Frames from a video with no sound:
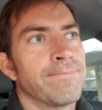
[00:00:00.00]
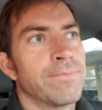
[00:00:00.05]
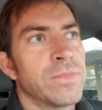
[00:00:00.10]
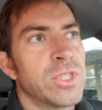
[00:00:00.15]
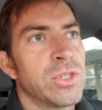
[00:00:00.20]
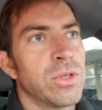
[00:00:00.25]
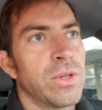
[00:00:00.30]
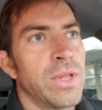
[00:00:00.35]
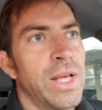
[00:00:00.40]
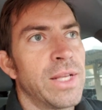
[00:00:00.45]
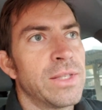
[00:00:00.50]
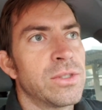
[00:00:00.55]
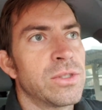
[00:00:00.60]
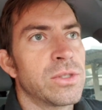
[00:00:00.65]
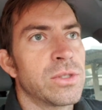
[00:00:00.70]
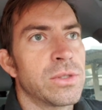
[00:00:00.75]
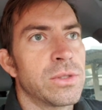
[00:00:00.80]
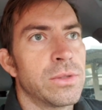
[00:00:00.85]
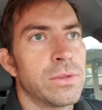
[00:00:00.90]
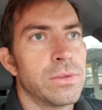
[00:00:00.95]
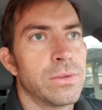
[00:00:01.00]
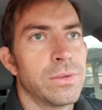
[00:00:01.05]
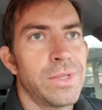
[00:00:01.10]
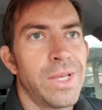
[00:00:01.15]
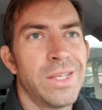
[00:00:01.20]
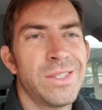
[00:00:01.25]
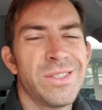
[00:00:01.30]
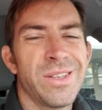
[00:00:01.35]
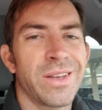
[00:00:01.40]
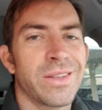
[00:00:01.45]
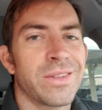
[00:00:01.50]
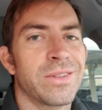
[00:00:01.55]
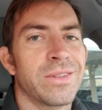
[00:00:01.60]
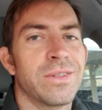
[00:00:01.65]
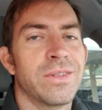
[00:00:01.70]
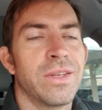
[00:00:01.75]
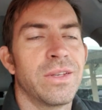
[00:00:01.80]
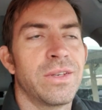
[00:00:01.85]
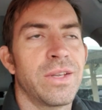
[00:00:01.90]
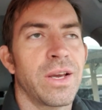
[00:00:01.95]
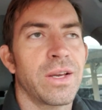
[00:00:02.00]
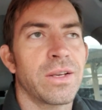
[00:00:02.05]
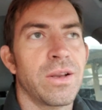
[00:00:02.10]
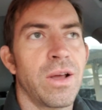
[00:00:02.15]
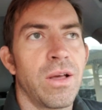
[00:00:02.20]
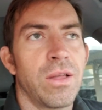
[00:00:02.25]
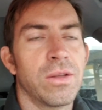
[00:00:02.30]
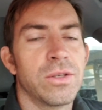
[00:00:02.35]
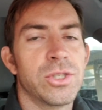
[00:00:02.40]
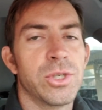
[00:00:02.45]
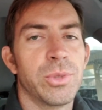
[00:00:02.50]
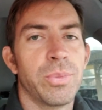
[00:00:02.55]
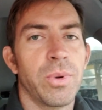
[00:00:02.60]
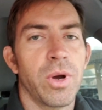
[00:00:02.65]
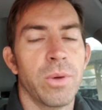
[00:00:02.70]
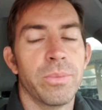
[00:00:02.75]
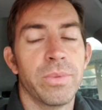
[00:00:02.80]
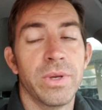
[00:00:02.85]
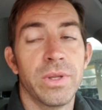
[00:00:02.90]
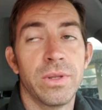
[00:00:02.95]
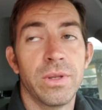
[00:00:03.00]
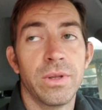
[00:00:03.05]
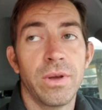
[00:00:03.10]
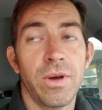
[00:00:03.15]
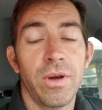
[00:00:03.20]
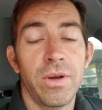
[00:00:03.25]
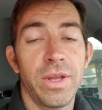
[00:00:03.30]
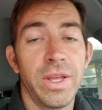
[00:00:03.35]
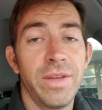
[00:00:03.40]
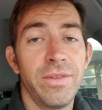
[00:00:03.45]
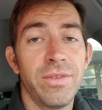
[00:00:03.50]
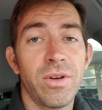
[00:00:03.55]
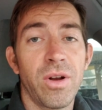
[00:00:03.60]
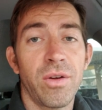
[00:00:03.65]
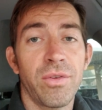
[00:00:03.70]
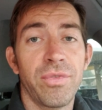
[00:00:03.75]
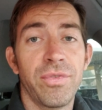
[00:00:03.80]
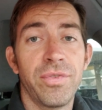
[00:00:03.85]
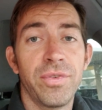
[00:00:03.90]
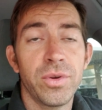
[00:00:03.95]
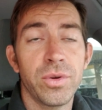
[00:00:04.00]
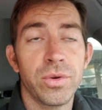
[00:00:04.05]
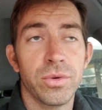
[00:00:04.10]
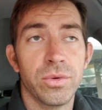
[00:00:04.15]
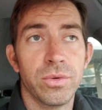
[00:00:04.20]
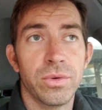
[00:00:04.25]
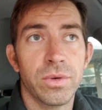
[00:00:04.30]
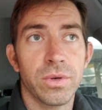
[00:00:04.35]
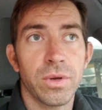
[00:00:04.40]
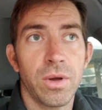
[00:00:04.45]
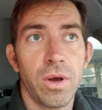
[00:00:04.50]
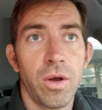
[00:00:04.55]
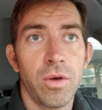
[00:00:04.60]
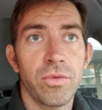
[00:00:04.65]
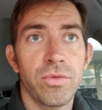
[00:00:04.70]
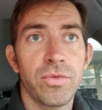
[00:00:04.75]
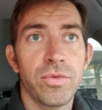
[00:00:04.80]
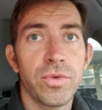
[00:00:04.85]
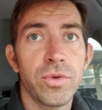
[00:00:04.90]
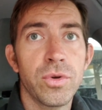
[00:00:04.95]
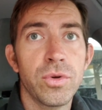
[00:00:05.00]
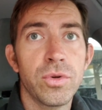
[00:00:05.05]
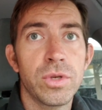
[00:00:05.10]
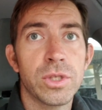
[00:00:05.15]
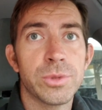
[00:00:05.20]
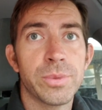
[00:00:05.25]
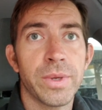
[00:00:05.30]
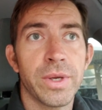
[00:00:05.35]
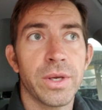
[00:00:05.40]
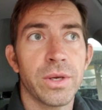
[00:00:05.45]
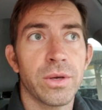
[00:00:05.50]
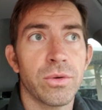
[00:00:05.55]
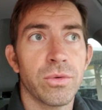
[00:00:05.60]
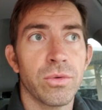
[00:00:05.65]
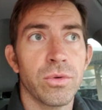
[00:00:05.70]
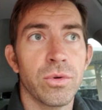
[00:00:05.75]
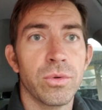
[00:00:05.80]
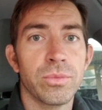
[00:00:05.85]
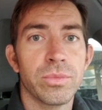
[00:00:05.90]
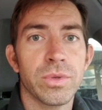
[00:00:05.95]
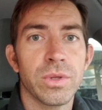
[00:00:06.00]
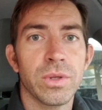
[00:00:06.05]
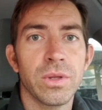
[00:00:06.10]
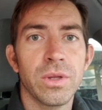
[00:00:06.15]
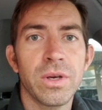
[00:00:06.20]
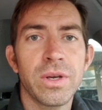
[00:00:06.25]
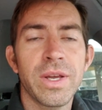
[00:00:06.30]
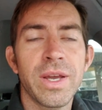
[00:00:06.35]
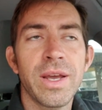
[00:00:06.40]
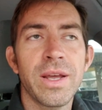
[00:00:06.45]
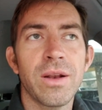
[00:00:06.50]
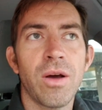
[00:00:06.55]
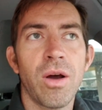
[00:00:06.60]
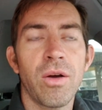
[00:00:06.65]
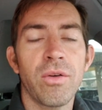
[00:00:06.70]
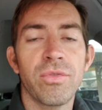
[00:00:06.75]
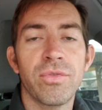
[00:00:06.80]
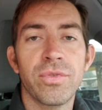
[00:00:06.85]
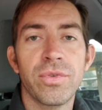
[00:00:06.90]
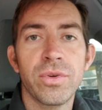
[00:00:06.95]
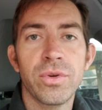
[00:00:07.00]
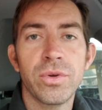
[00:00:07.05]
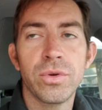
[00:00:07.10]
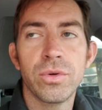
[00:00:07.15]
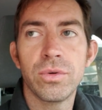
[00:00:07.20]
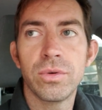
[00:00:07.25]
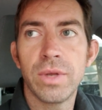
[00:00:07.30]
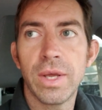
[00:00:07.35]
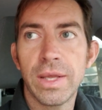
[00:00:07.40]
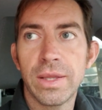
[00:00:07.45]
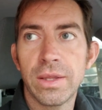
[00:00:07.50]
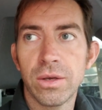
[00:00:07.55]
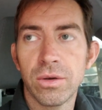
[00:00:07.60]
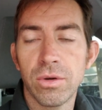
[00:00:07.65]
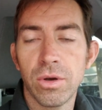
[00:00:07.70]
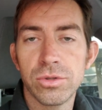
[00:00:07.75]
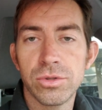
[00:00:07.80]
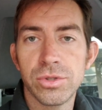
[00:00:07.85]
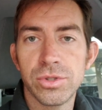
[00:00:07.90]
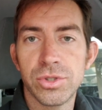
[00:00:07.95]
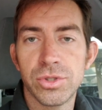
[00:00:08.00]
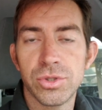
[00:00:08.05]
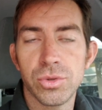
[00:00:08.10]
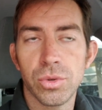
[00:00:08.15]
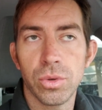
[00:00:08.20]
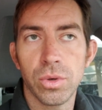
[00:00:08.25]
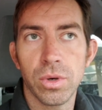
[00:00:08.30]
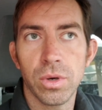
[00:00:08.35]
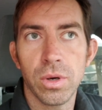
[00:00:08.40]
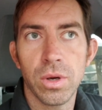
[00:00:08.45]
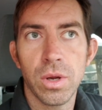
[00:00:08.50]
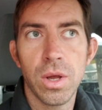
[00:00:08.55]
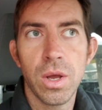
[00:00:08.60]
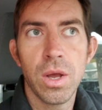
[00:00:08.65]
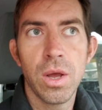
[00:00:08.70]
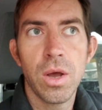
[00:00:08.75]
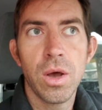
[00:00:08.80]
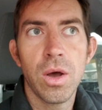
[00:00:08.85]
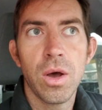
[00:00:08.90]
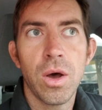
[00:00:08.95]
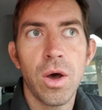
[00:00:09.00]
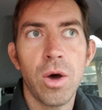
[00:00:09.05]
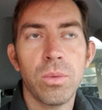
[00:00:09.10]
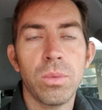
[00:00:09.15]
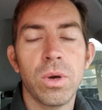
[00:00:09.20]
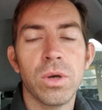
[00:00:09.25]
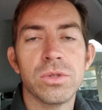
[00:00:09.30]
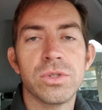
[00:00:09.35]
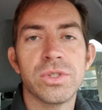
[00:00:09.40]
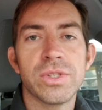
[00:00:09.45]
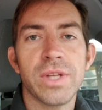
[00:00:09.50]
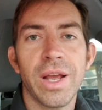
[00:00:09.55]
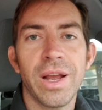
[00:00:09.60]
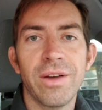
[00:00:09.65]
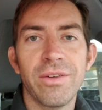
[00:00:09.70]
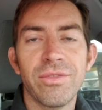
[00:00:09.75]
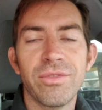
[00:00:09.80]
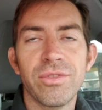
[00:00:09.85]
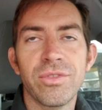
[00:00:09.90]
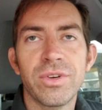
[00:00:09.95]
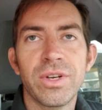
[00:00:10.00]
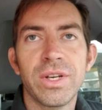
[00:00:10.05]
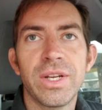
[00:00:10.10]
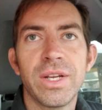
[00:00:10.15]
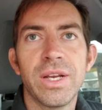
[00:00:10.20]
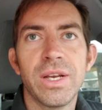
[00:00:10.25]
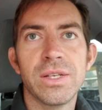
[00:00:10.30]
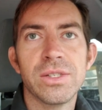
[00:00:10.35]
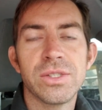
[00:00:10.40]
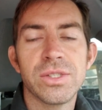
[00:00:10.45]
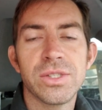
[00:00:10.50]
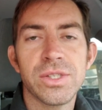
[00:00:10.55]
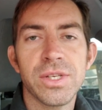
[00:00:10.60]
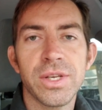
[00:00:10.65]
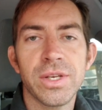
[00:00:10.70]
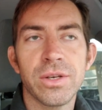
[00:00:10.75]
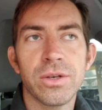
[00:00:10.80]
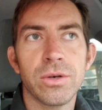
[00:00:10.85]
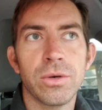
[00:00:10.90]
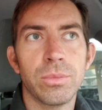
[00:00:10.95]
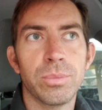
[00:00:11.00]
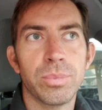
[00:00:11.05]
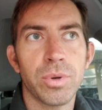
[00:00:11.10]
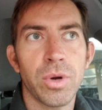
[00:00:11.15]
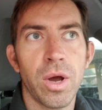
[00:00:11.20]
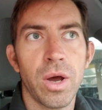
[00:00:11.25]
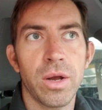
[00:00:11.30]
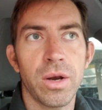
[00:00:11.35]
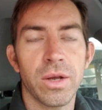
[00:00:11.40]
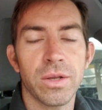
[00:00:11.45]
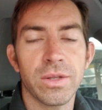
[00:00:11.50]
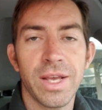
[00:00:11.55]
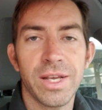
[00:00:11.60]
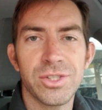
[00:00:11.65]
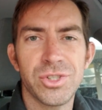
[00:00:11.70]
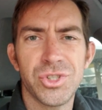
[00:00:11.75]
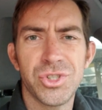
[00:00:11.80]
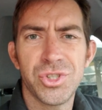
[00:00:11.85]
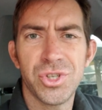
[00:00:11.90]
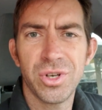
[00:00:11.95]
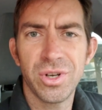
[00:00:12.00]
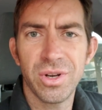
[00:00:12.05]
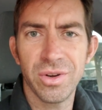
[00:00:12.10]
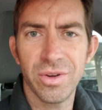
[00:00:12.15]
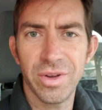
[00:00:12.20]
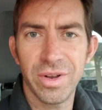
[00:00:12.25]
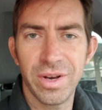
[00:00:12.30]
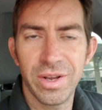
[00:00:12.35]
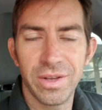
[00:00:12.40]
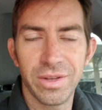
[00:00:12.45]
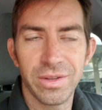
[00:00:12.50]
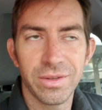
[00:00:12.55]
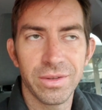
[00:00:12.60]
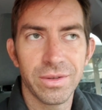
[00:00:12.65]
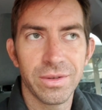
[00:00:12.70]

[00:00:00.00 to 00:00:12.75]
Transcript: So that's like the technology part. But even our food is being groomed. Look at our food in the grocery store. Almost every single product has sugar in it.